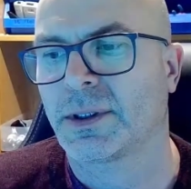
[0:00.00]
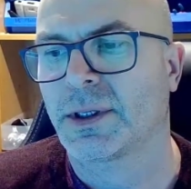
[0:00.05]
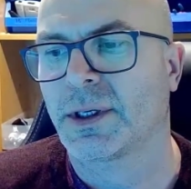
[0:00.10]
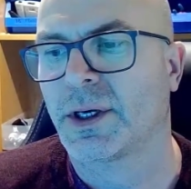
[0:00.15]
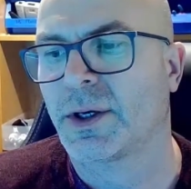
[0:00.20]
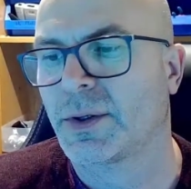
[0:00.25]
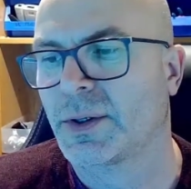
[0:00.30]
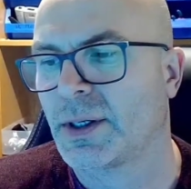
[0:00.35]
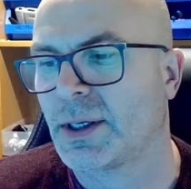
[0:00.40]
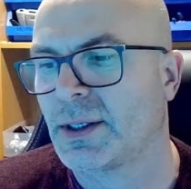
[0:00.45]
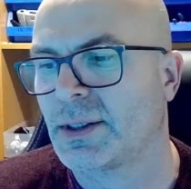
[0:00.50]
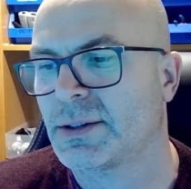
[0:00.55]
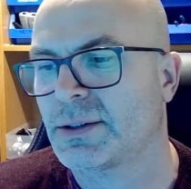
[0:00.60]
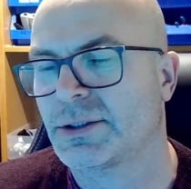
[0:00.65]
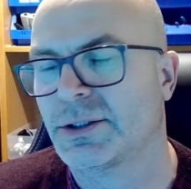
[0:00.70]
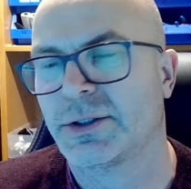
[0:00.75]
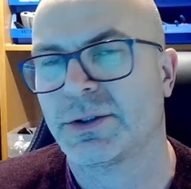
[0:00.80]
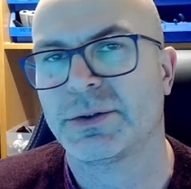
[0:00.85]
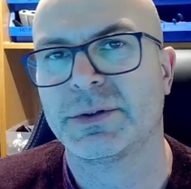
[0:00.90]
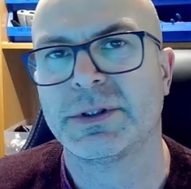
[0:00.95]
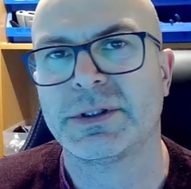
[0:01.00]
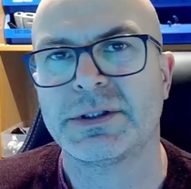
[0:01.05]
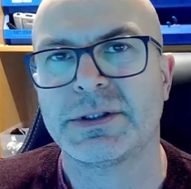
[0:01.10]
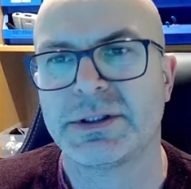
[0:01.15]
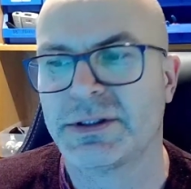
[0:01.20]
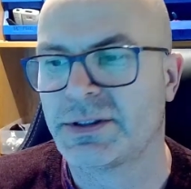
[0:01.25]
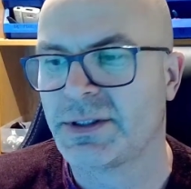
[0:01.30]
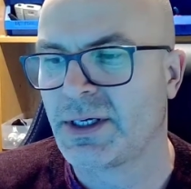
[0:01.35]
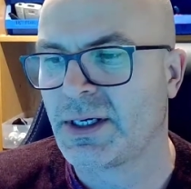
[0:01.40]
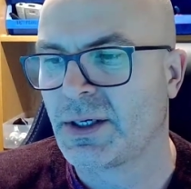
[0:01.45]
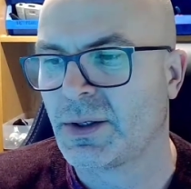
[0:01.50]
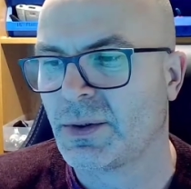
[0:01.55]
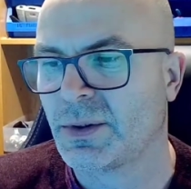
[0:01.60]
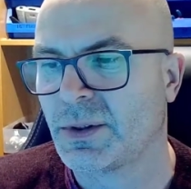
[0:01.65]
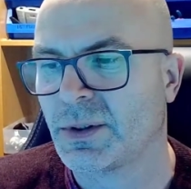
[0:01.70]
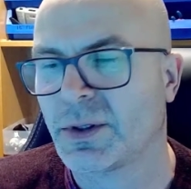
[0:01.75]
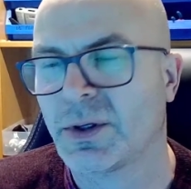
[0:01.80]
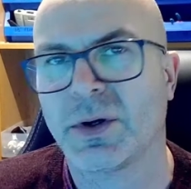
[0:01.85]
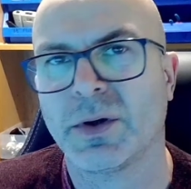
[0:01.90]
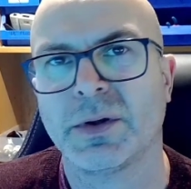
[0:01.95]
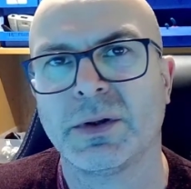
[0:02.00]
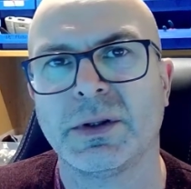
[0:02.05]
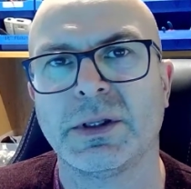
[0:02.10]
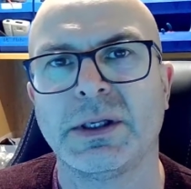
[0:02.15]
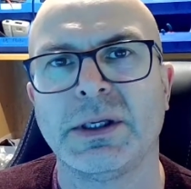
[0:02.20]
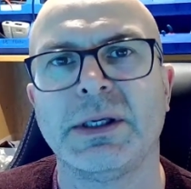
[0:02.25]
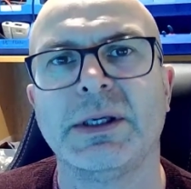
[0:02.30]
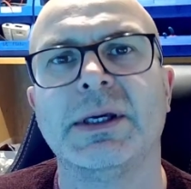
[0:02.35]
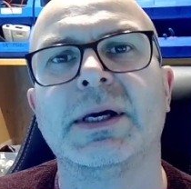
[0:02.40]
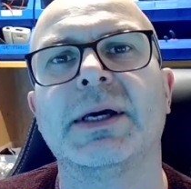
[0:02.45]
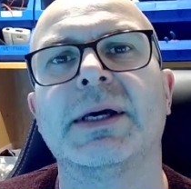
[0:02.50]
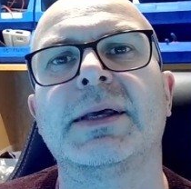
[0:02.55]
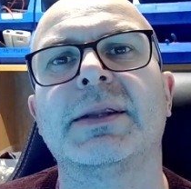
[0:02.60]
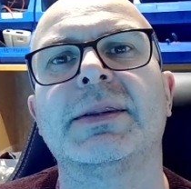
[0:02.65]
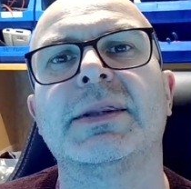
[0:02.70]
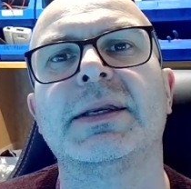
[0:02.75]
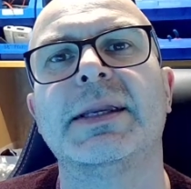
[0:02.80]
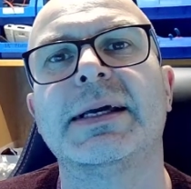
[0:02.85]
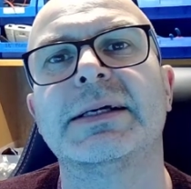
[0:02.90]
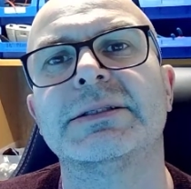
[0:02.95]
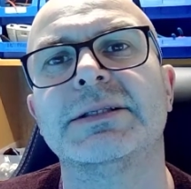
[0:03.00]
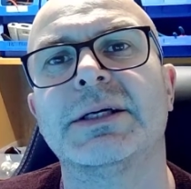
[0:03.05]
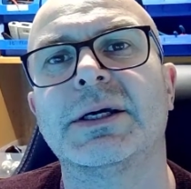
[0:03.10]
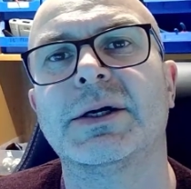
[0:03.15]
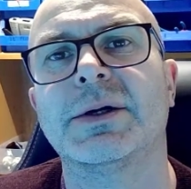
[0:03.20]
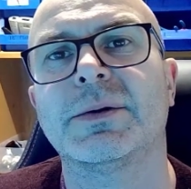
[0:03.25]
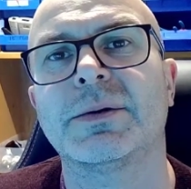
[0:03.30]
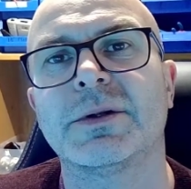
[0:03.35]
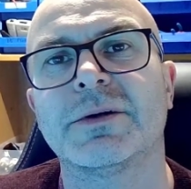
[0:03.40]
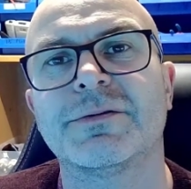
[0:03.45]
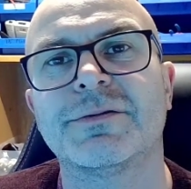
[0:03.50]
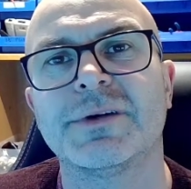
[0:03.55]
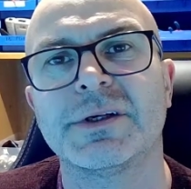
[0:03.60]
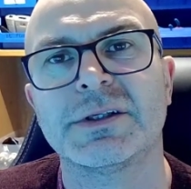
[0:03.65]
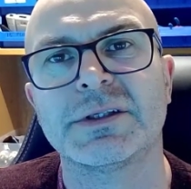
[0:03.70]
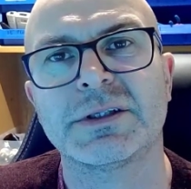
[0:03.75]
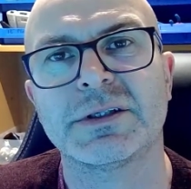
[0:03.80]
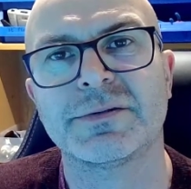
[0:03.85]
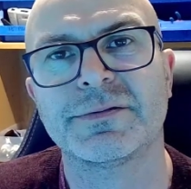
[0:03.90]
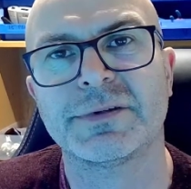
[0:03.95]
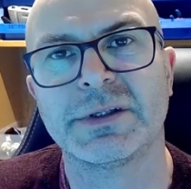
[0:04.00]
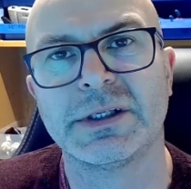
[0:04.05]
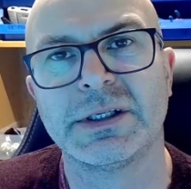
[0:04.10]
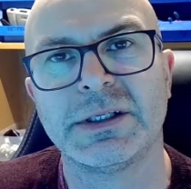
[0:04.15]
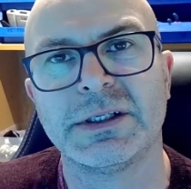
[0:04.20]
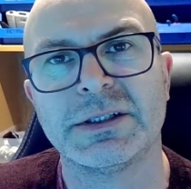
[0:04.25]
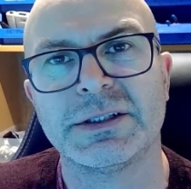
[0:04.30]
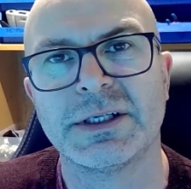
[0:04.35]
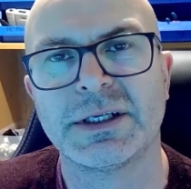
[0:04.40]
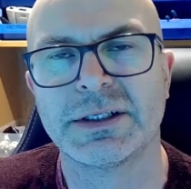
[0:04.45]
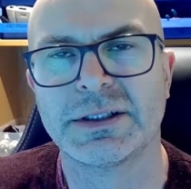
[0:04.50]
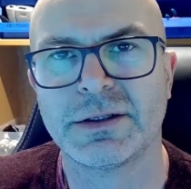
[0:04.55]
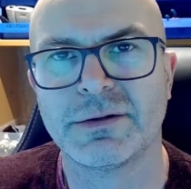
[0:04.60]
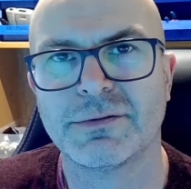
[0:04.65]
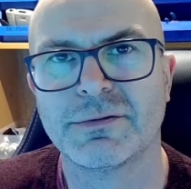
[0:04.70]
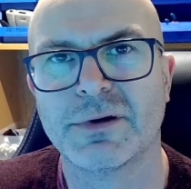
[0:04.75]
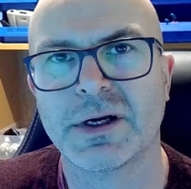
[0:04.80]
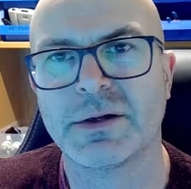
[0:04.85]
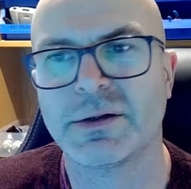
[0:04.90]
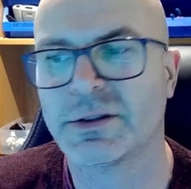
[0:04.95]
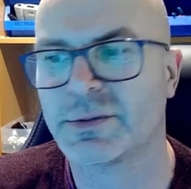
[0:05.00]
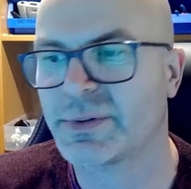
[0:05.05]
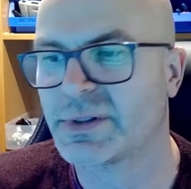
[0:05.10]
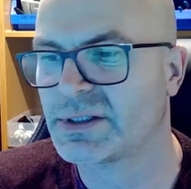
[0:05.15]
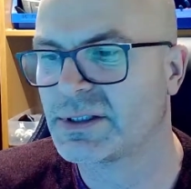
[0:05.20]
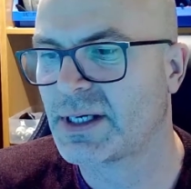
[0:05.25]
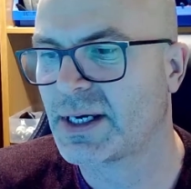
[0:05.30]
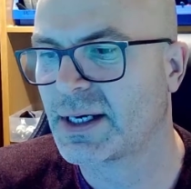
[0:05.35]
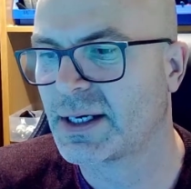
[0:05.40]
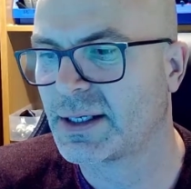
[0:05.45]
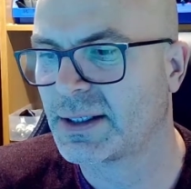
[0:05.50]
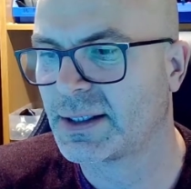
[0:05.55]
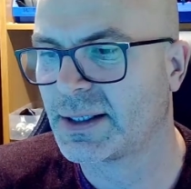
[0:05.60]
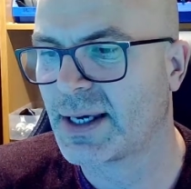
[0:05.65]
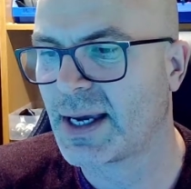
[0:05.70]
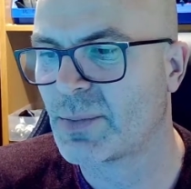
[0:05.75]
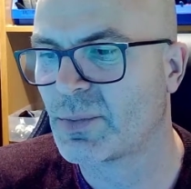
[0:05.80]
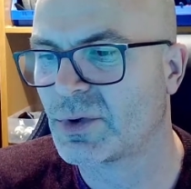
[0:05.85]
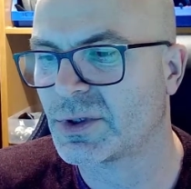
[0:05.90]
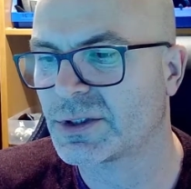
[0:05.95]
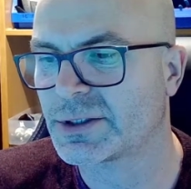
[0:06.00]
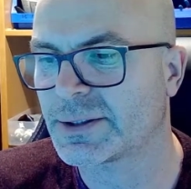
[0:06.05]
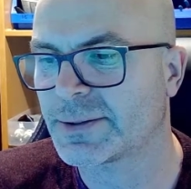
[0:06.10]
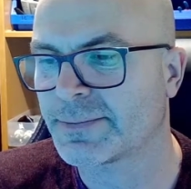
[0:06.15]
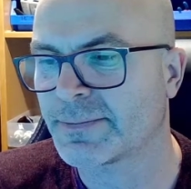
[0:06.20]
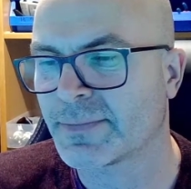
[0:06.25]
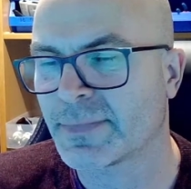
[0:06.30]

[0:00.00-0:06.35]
Okay, so this is now on the Nexigo, the first of the 60 frames per second cameras,